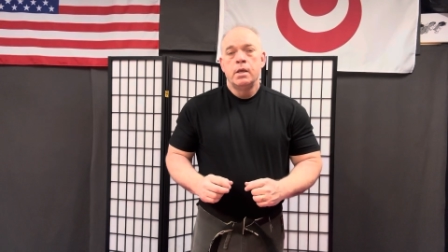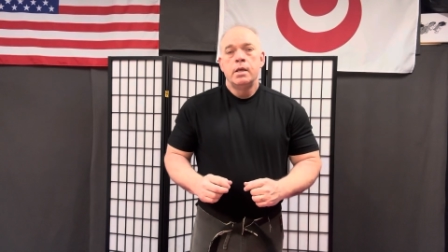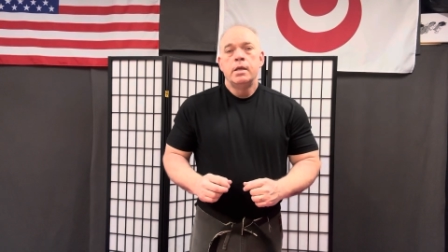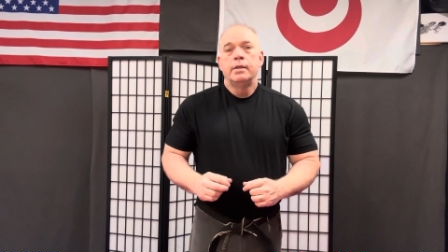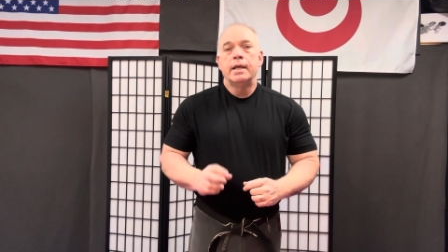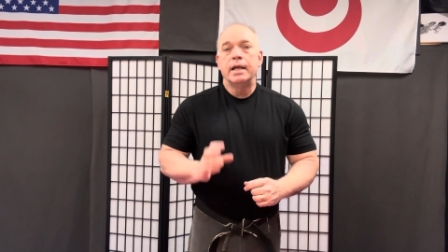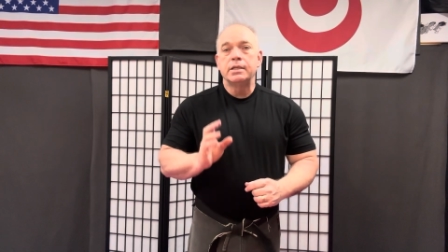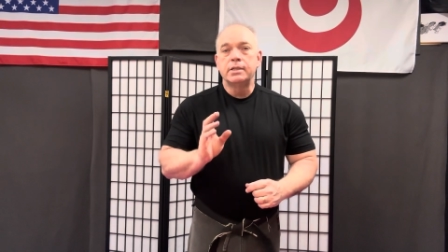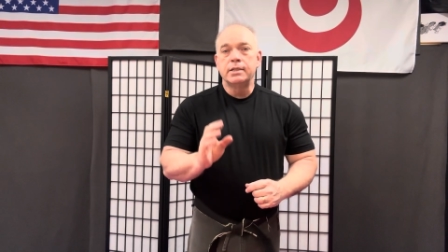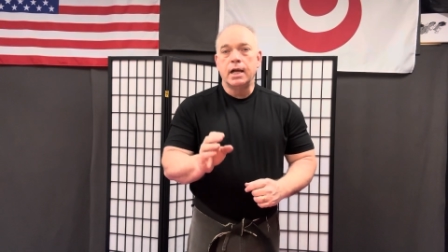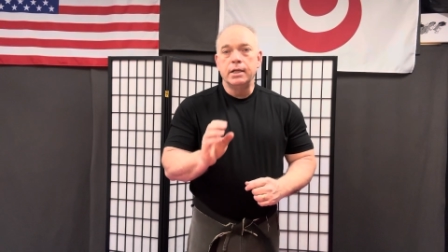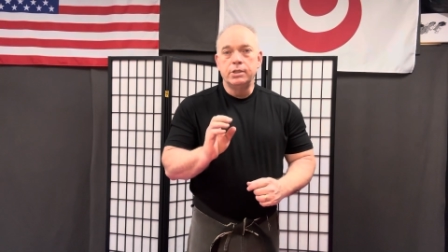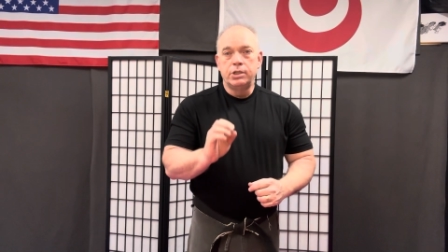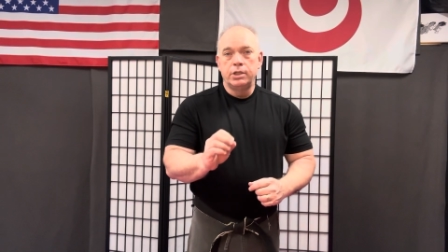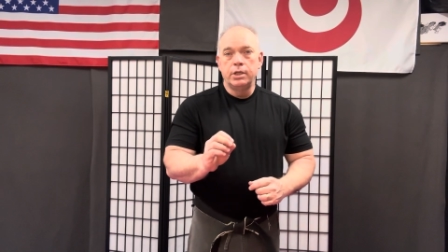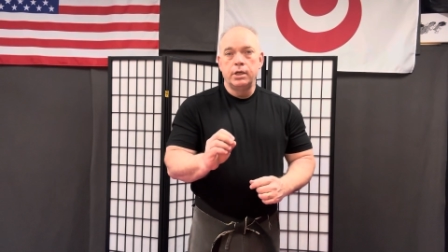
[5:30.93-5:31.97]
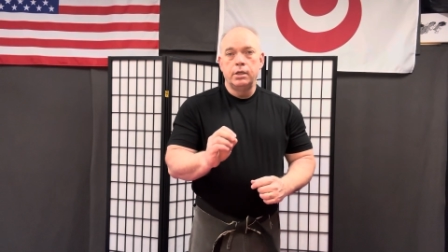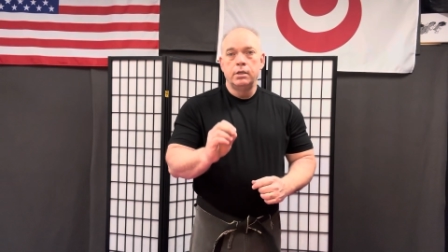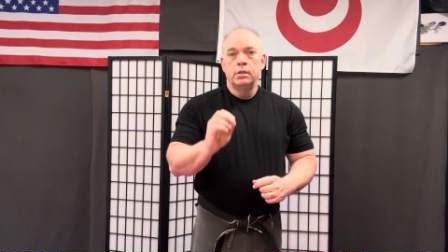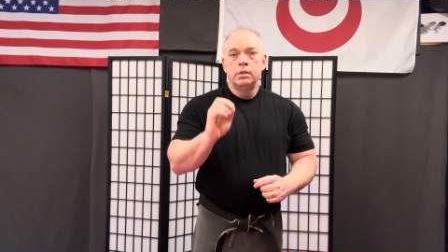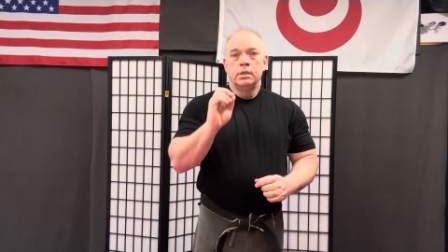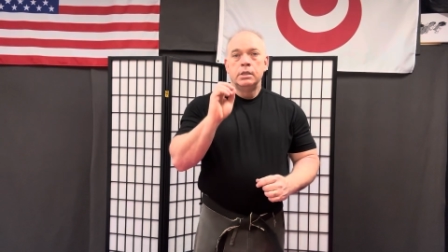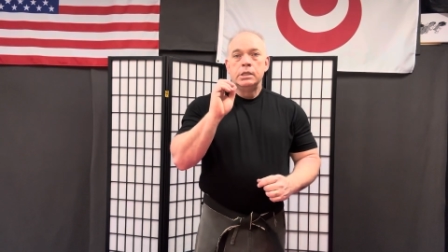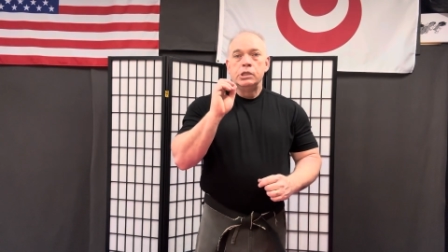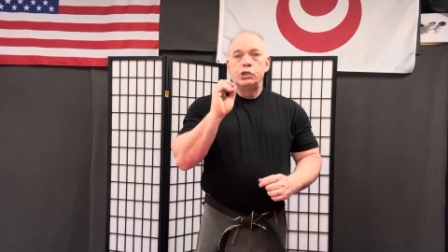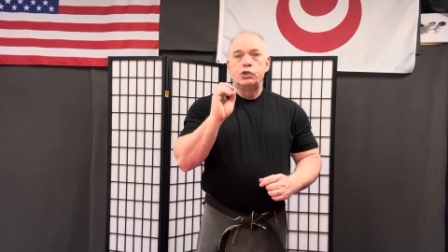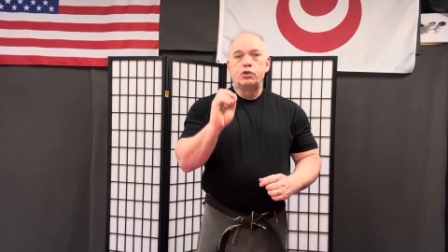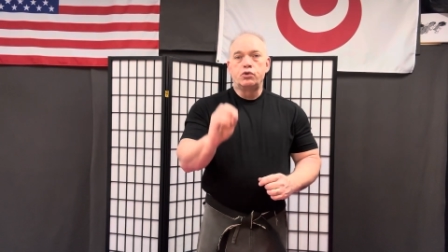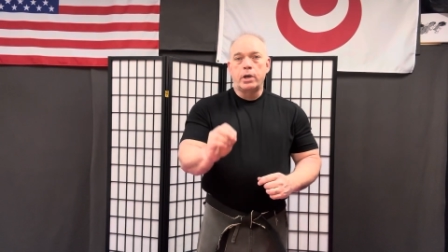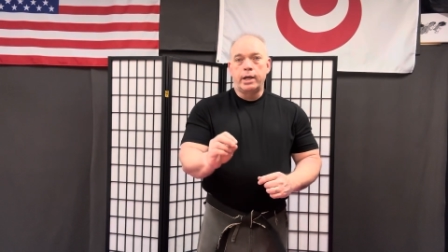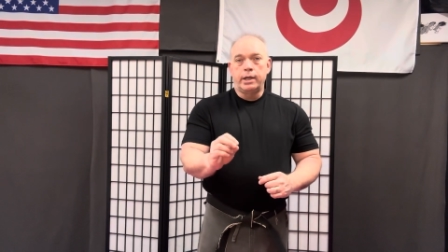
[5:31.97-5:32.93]
That's Sanchin
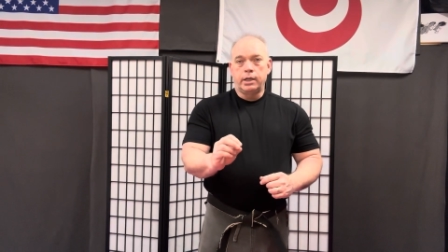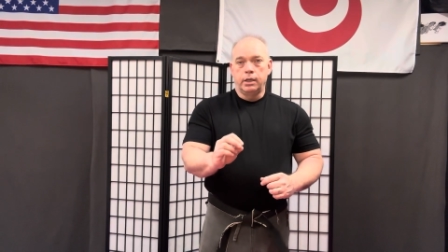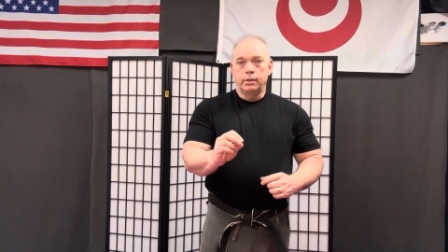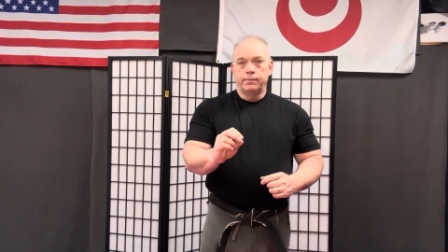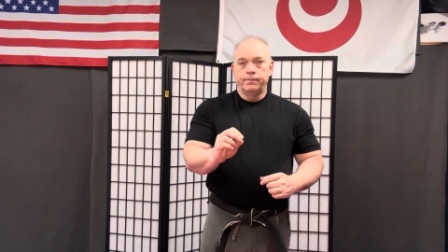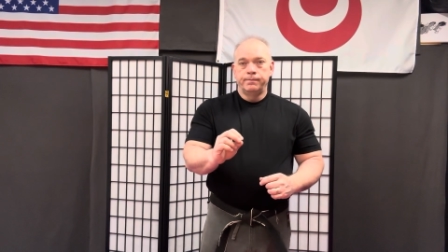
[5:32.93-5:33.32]
striking.